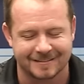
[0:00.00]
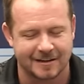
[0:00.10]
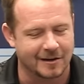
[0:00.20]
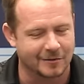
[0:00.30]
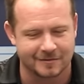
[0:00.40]

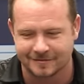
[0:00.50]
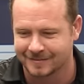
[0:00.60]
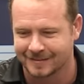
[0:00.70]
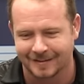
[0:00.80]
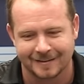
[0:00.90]
No.
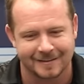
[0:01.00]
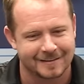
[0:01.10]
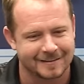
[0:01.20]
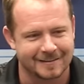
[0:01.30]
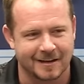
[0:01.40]
He's not
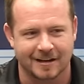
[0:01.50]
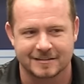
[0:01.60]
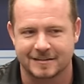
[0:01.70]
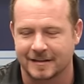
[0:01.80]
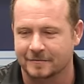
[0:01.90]
wrong. Not
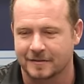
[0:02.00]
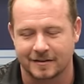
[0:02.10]
steam.